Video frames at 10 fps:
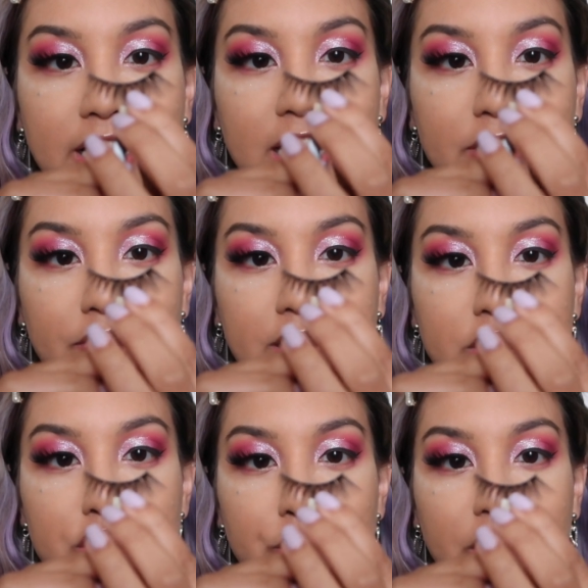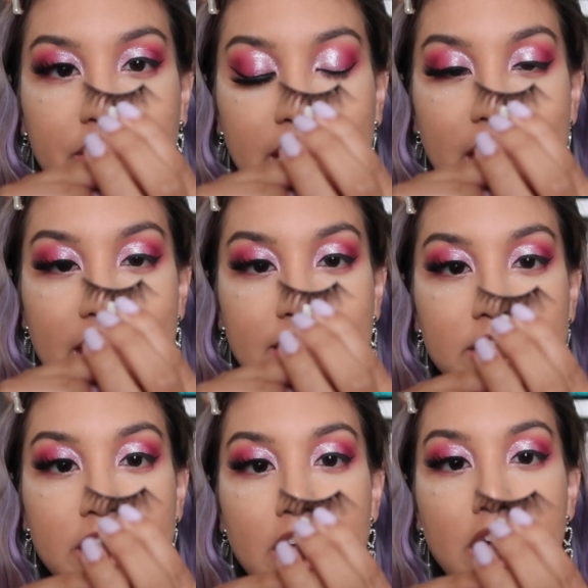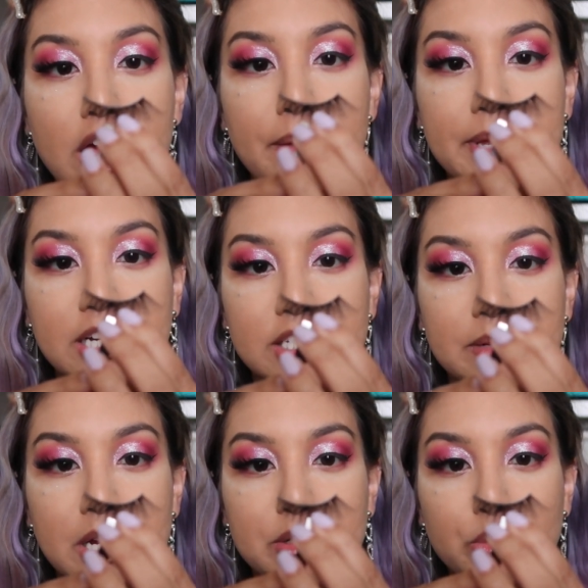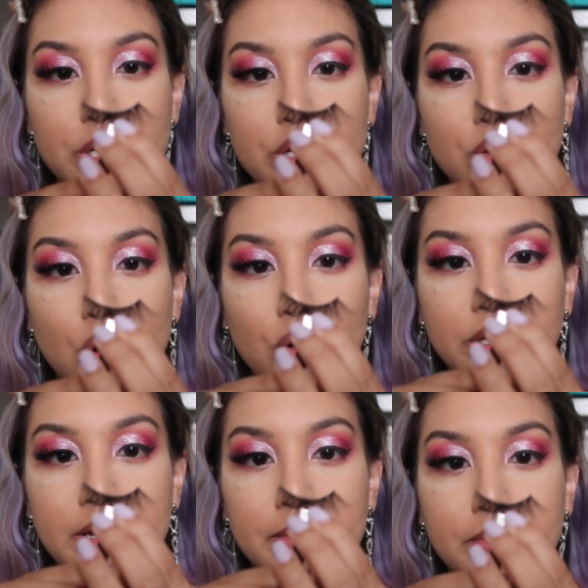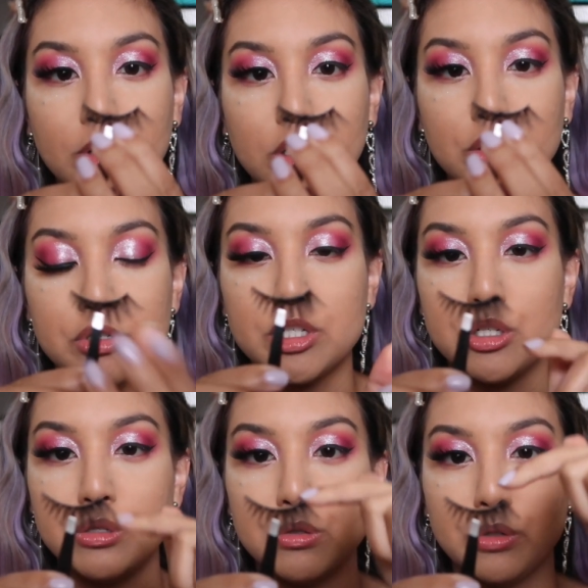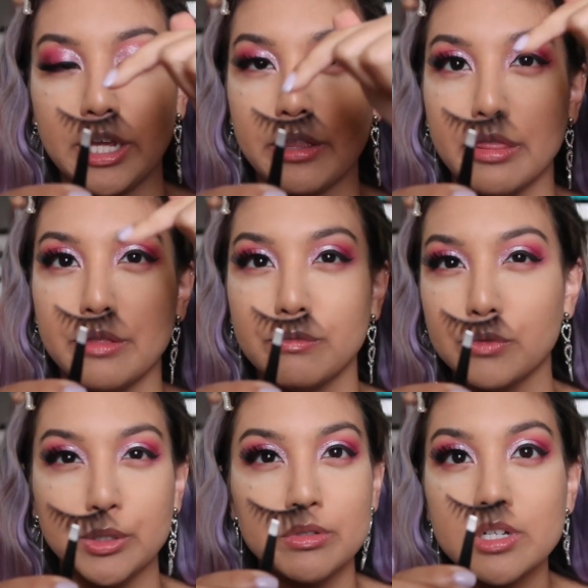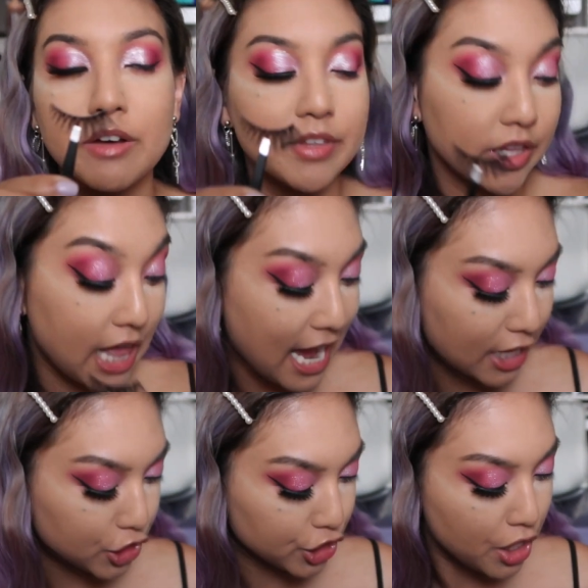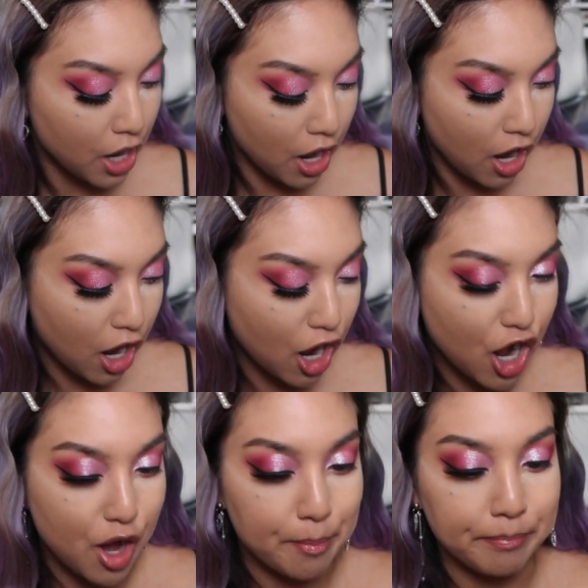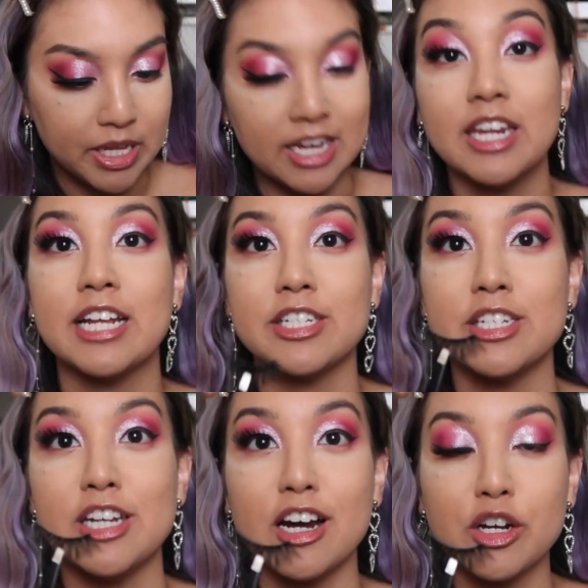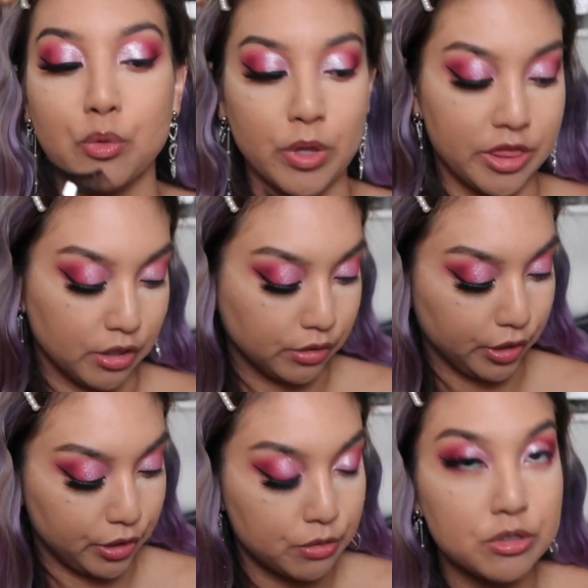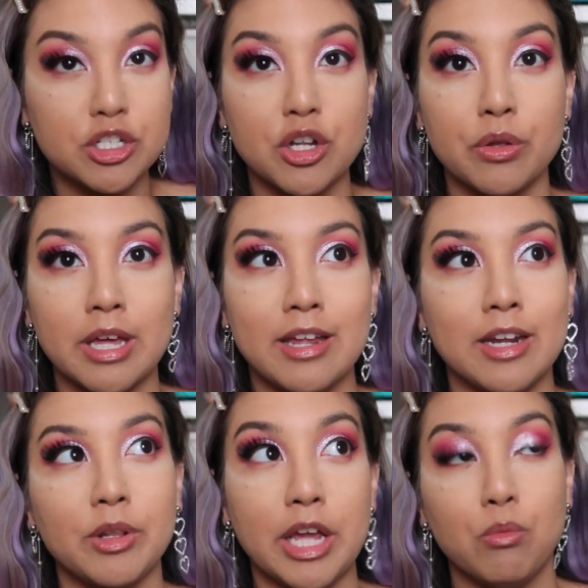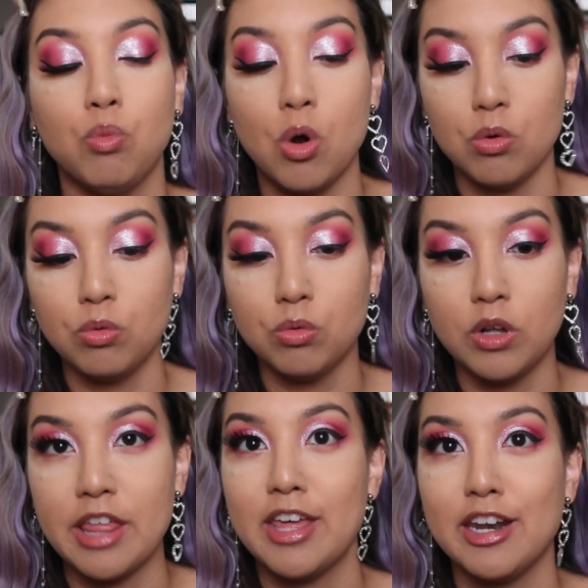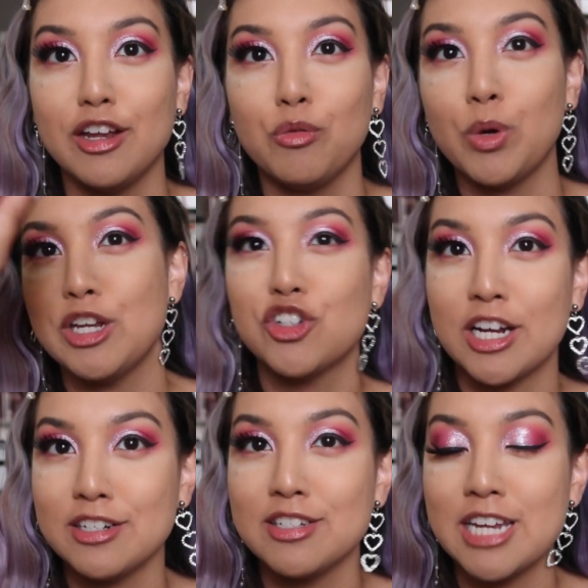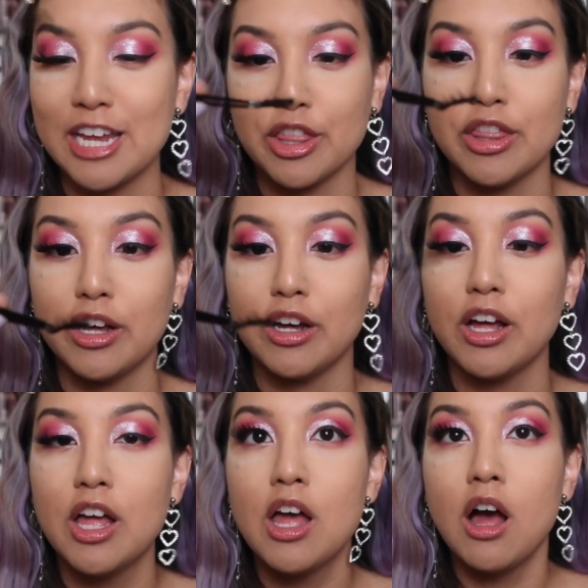I kind of like to do it on the end because sometimes when you hold them close to like the root of the lash, it can get stuck with the glue, so that it like won't, and then when you try to take the